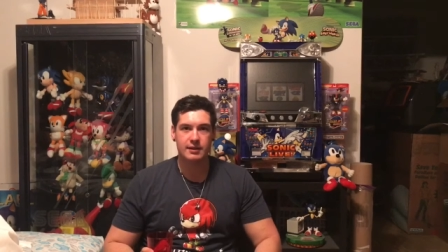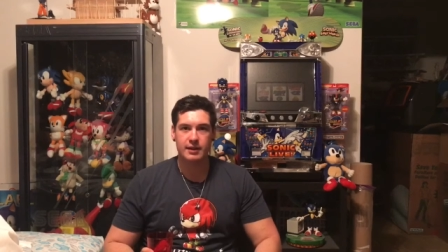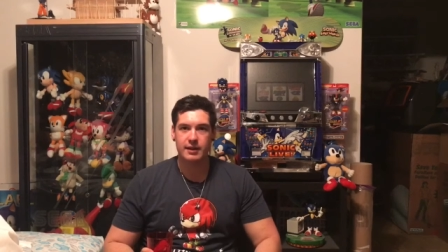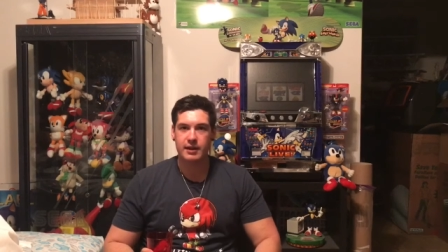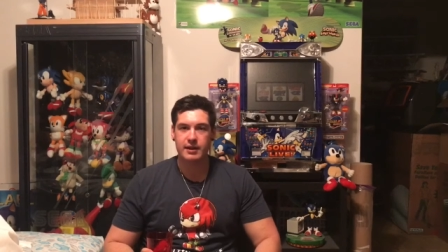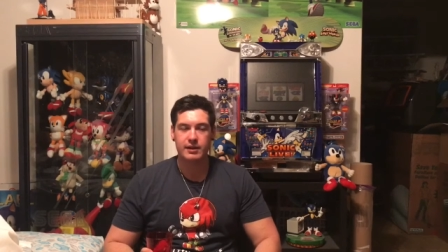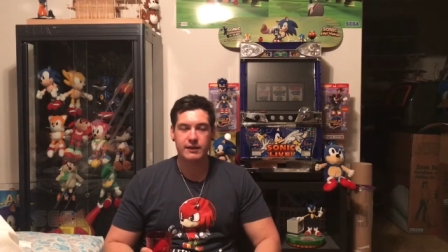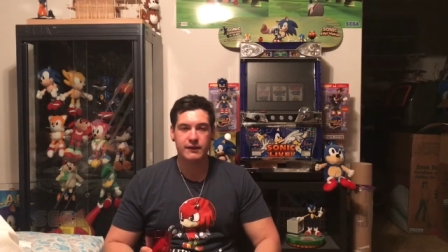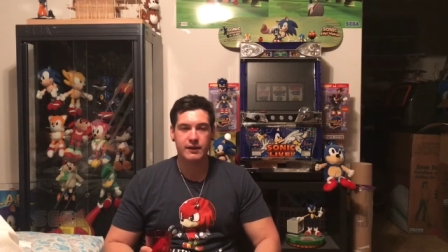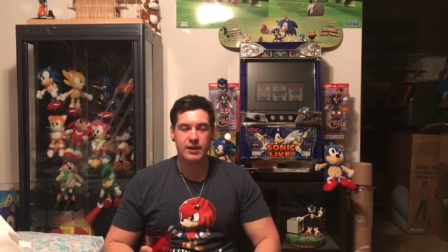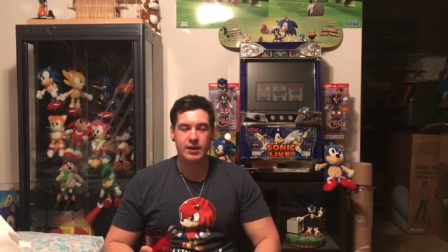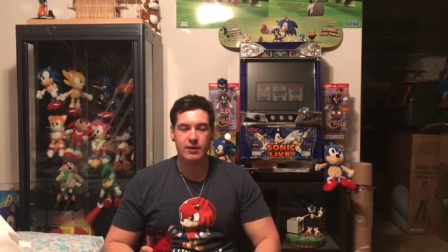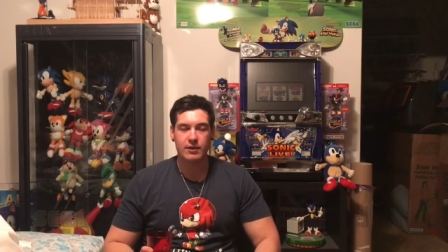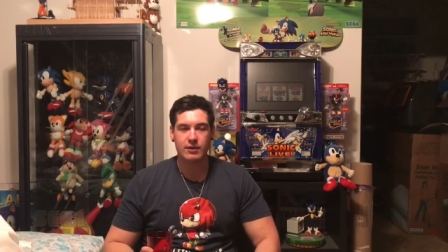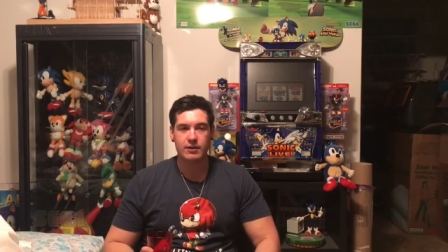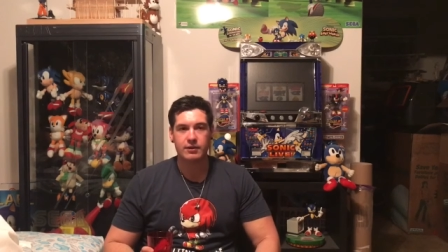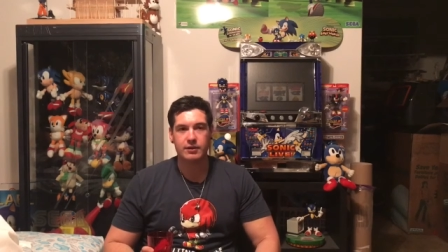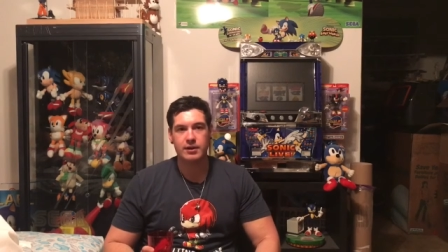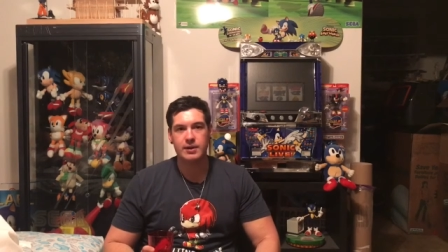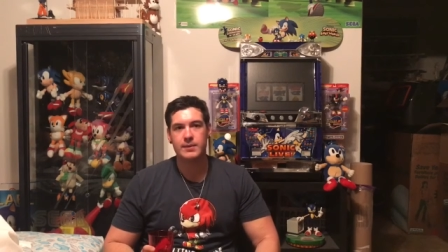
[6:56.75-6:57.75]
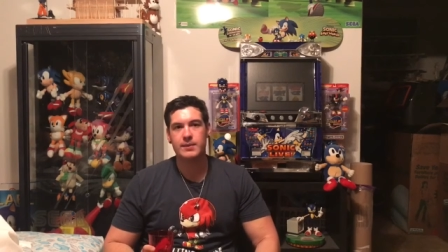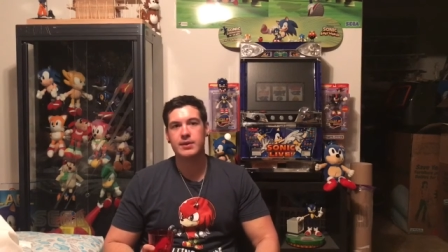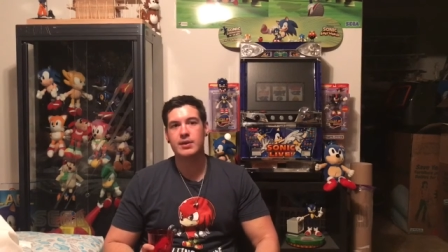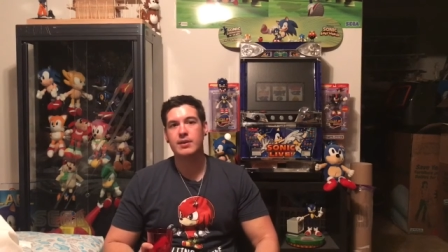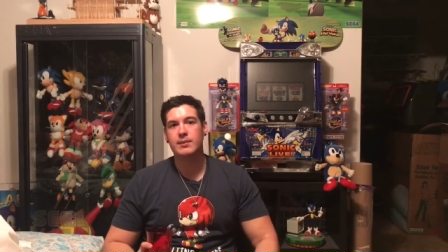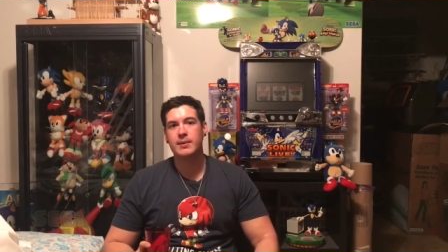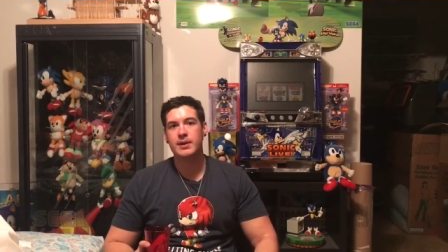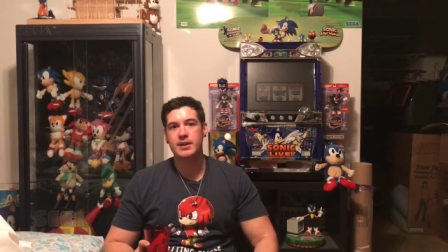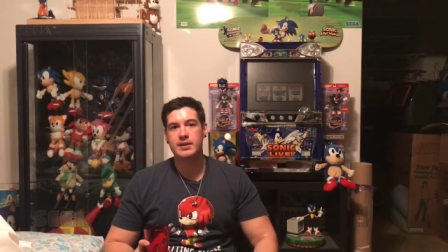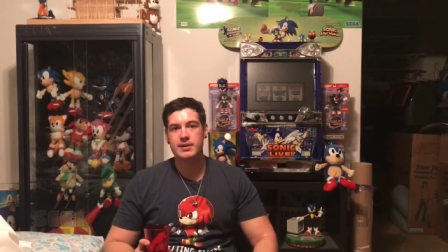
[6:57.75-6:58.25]
get the video early when
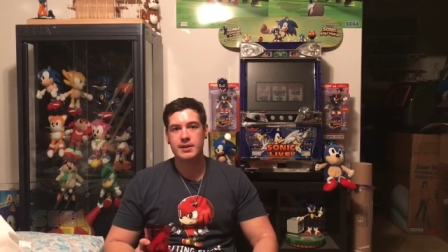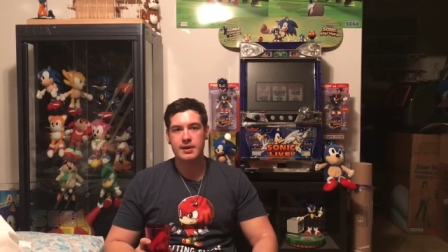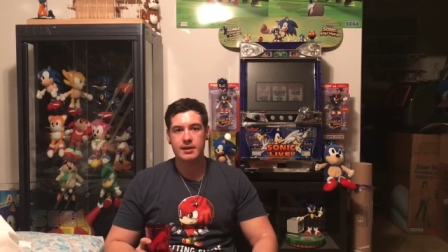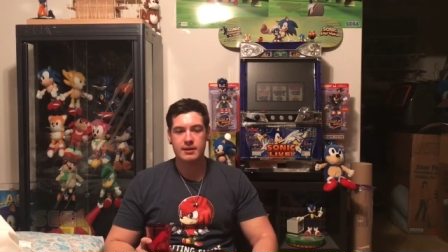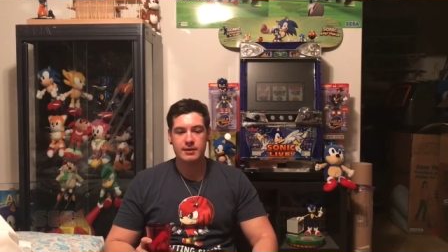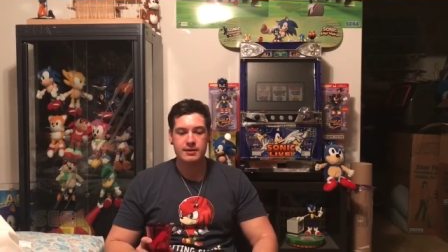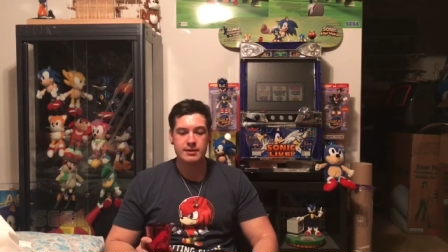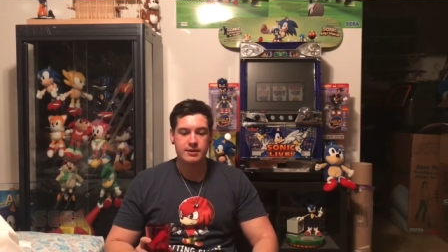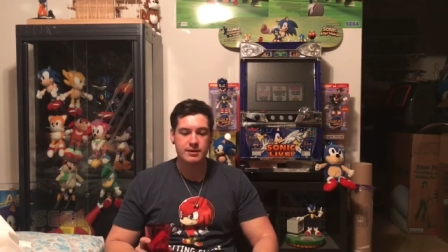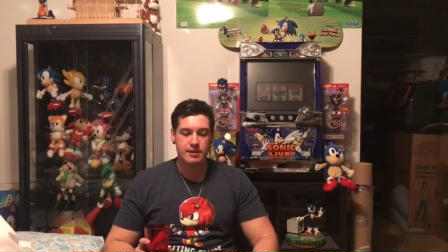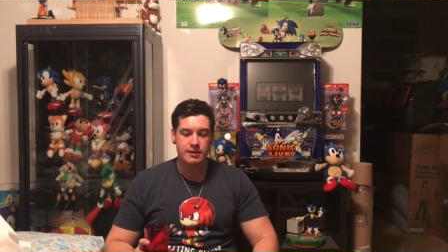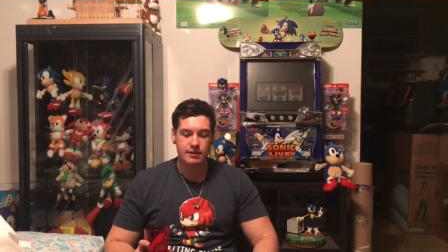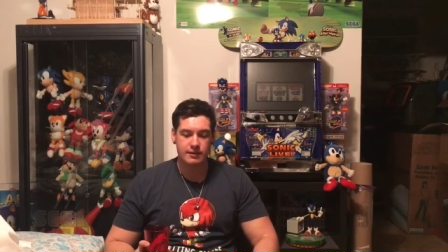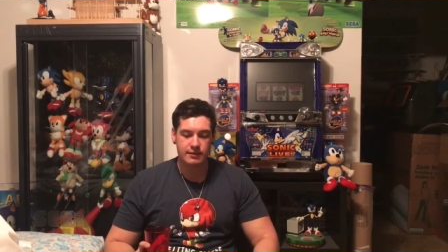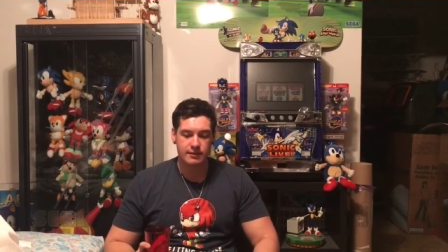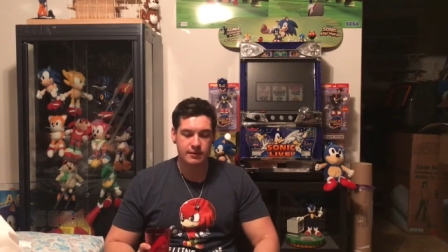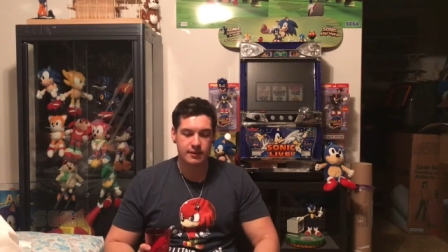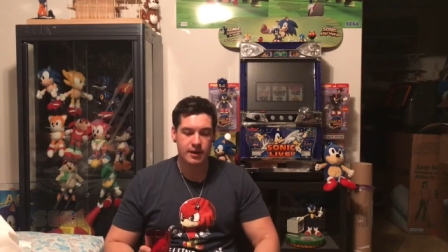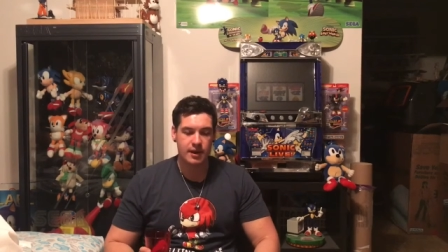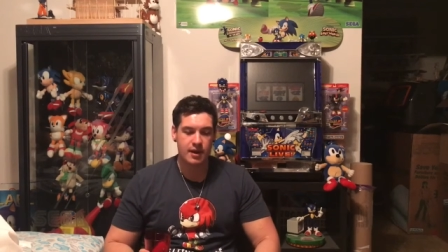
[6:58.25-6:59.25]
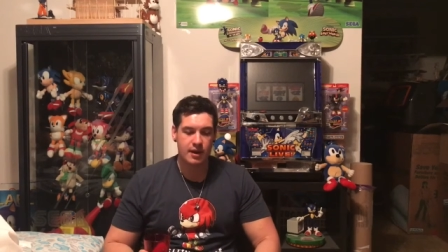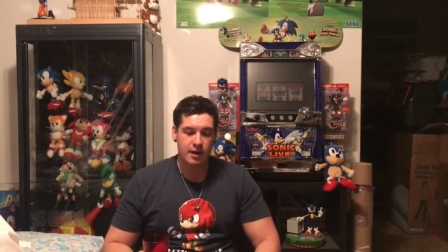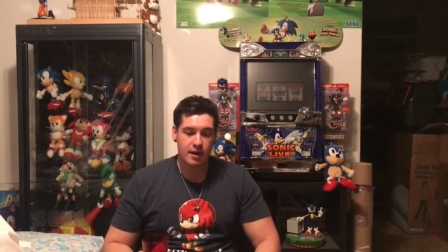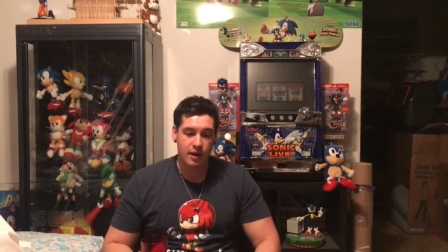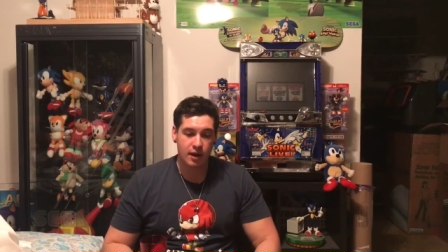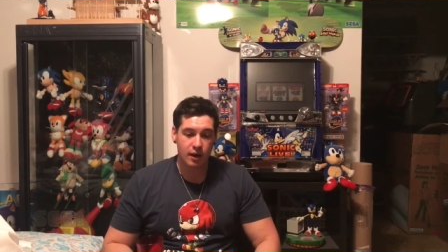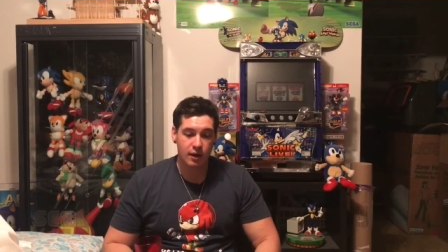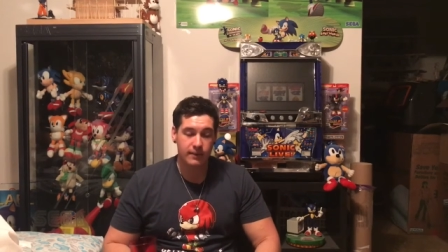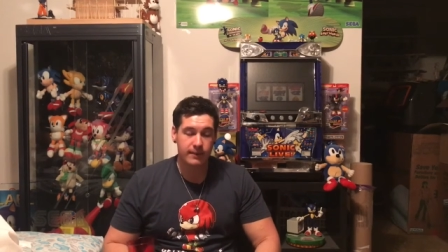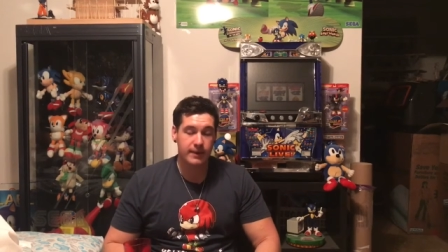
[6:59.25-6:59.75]
nobody's there, so
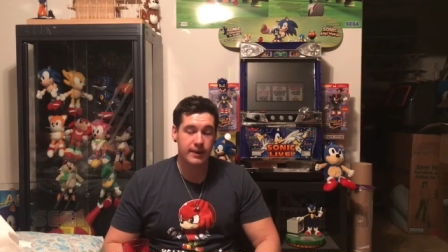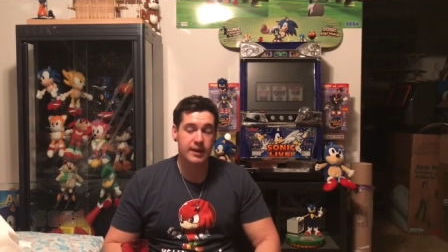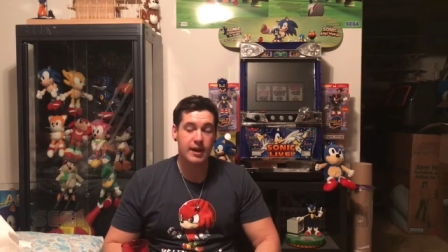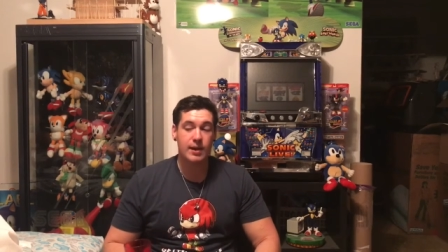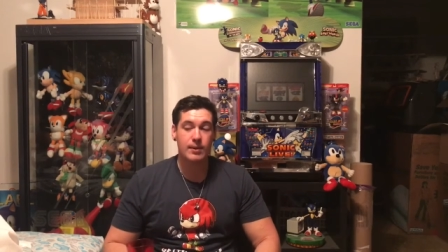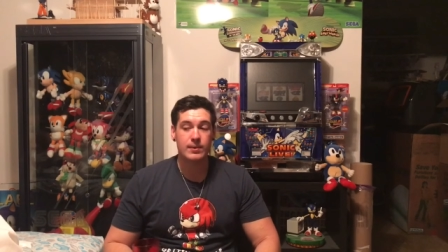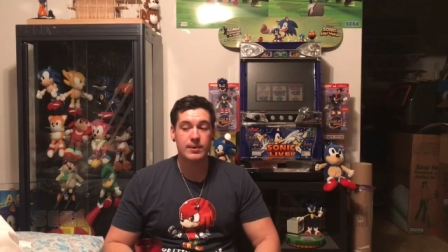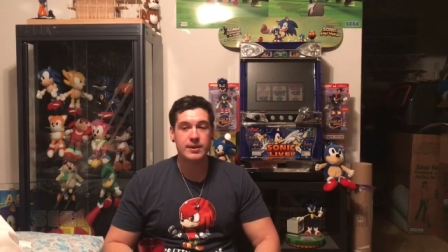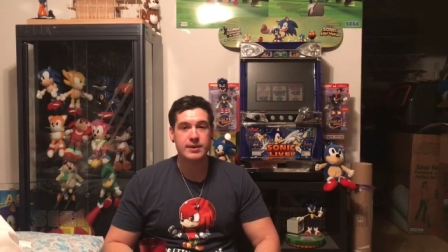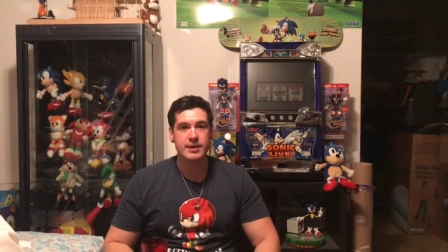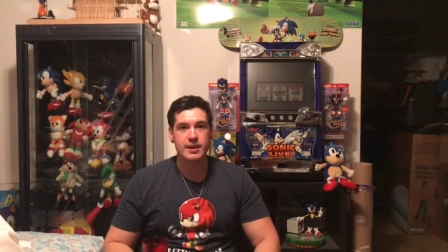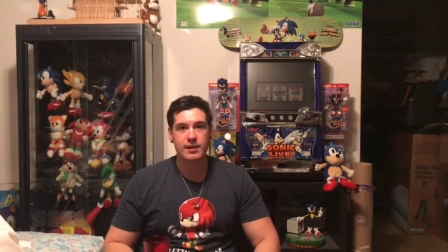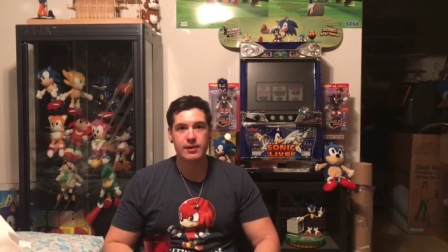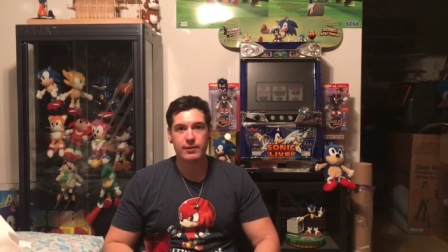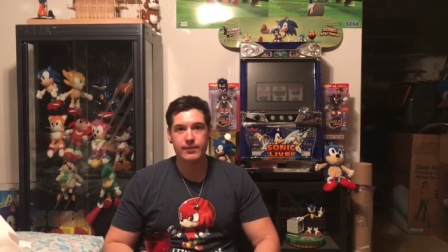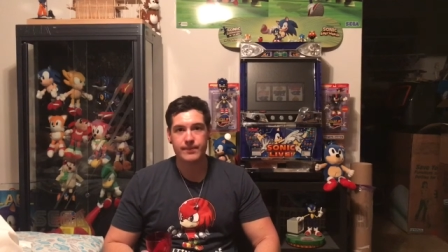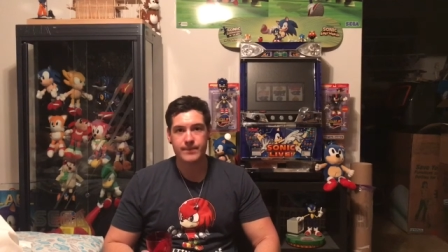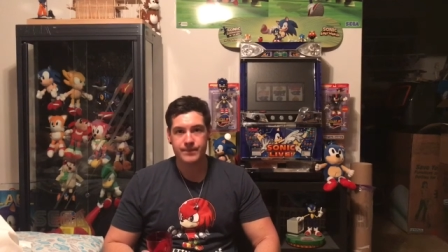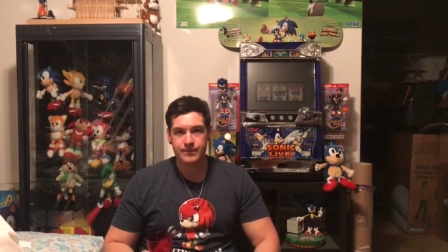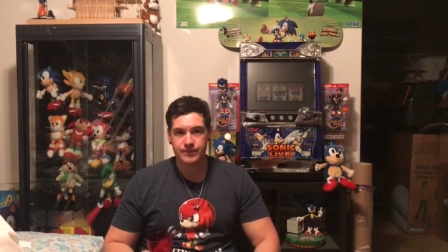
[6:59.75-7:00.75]
hopefully that works out.